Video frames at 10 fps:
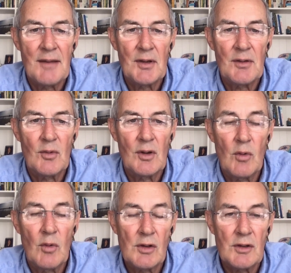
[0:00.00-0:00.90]
Emma,
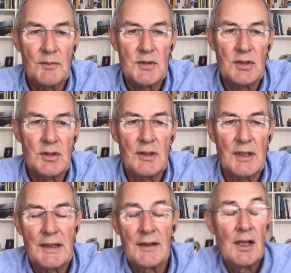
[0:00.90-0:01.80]
welcome
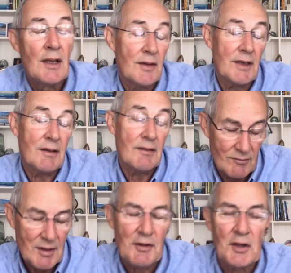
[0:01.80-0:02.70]
to the
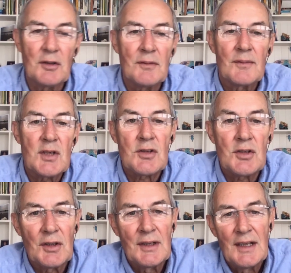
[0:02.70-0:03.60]
Red Funnel
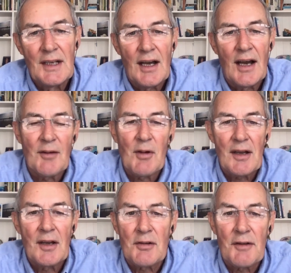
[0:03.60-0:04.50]
Digital Isle of
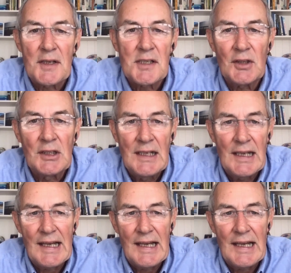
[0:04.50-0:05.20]
Wight Literary Festival,